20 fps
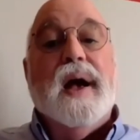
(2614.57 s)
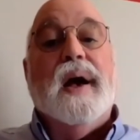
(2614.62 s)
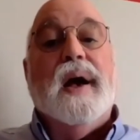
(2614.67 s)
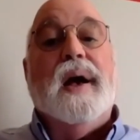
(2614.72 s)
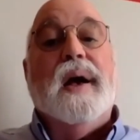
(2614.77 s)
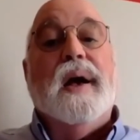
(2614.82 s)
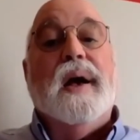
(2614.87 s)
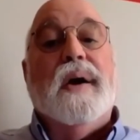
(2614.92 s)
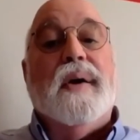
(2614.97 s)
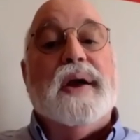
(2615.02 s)

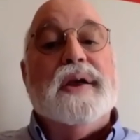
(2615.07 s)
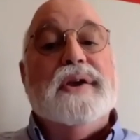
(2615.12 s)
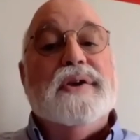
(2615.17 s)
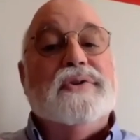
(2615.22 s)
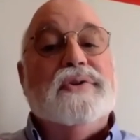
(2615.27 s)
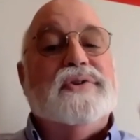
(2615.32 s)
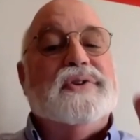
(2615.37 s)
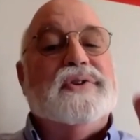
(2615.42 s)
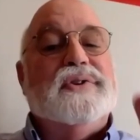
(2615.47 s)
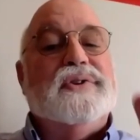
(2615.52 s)
oh, I
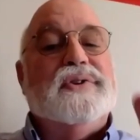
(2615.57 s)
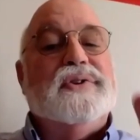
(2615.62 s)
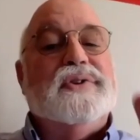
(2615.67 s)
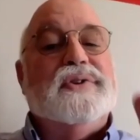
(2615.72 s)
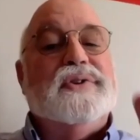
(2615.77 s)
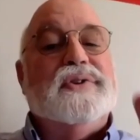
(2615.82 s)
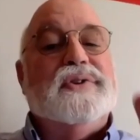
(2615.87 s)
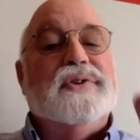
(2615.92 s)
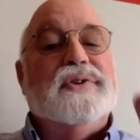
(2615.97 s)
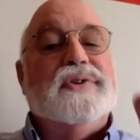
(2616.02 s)
used to
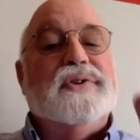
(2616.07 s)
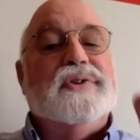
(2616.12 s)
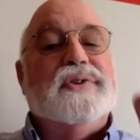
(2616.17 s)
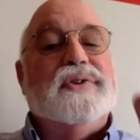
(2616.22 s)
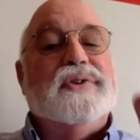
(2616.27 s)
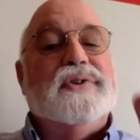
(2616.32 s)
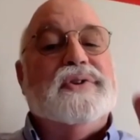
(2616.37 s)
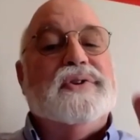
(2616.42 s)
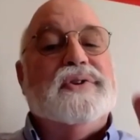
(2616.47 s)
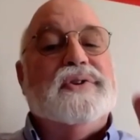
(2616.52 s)
think
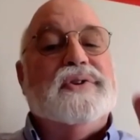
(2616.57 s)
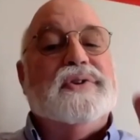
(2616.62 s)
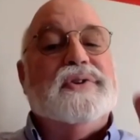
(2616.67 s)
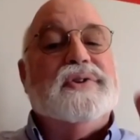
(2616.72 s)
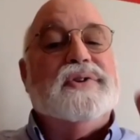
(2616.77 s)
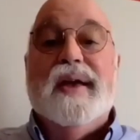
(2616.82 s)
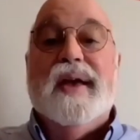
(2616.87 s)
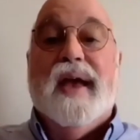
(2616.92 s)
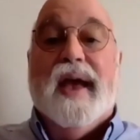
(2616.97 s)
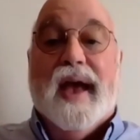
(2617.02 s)
courage
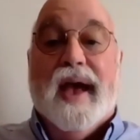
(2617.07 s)
was